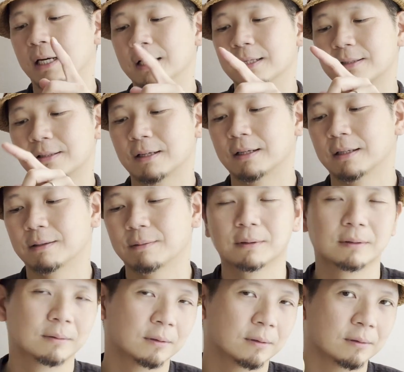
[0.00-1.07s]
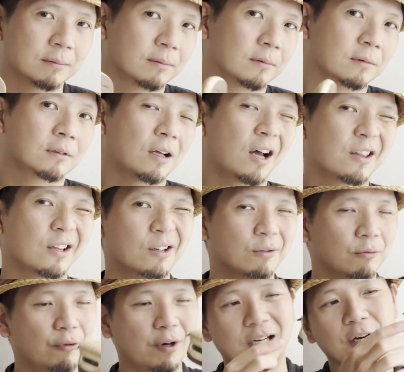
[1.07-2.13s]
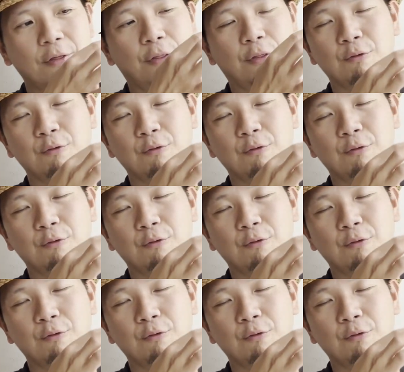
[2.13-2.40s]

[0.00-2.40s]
it's not really a